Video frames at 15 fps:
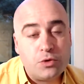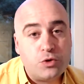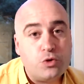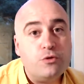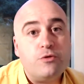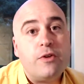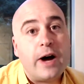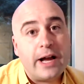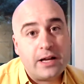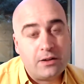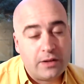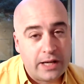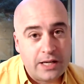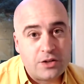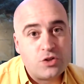to
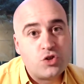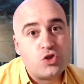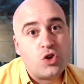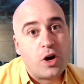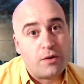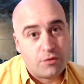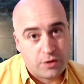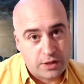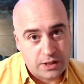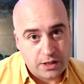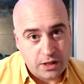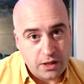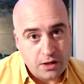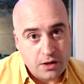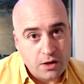violate
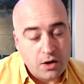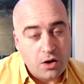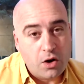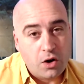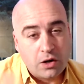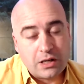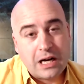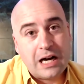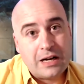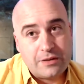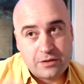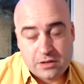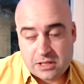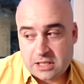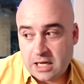sovereignty on
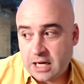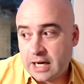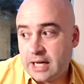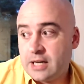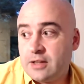either side.